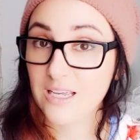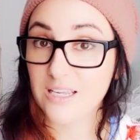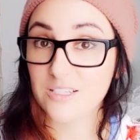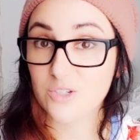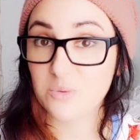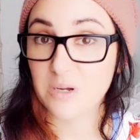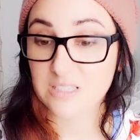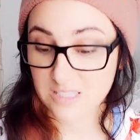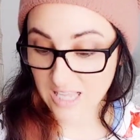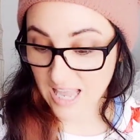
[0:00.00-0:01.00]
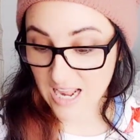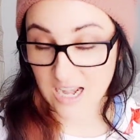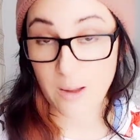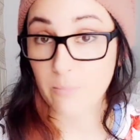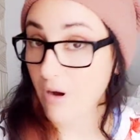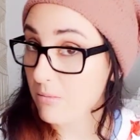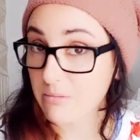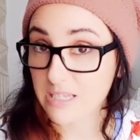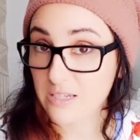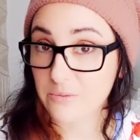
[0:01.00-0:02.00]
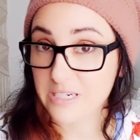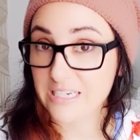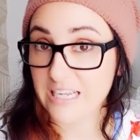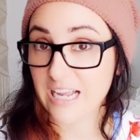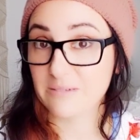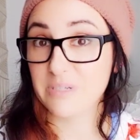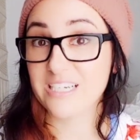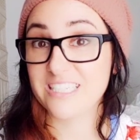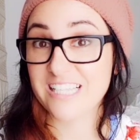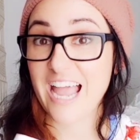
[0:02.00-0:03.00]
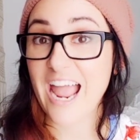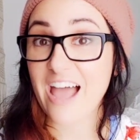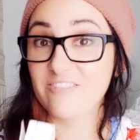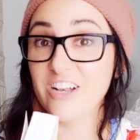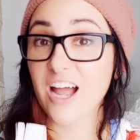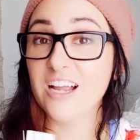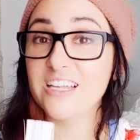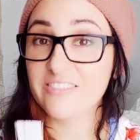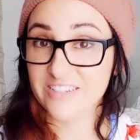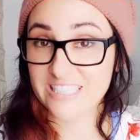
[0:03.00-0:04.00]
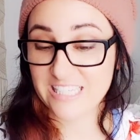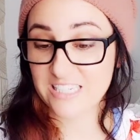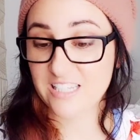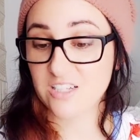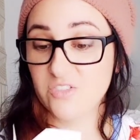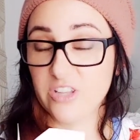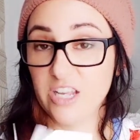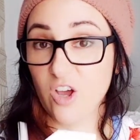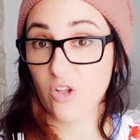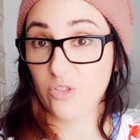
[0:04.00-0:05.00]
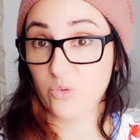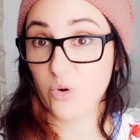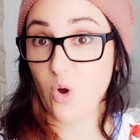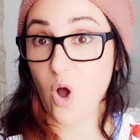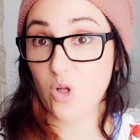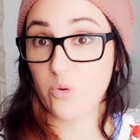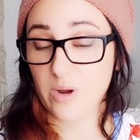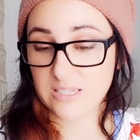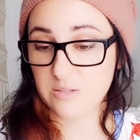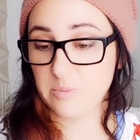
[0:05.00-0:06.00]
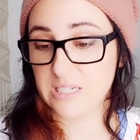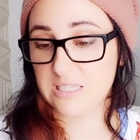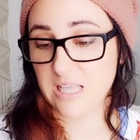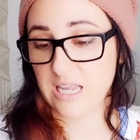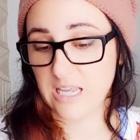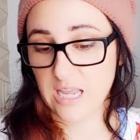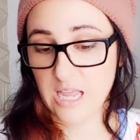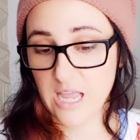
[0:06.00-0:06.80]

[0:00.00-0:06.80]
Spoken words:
in 2 months, and I'm probably gonna read it again because I have not even successfully gone through all the recipes. Like,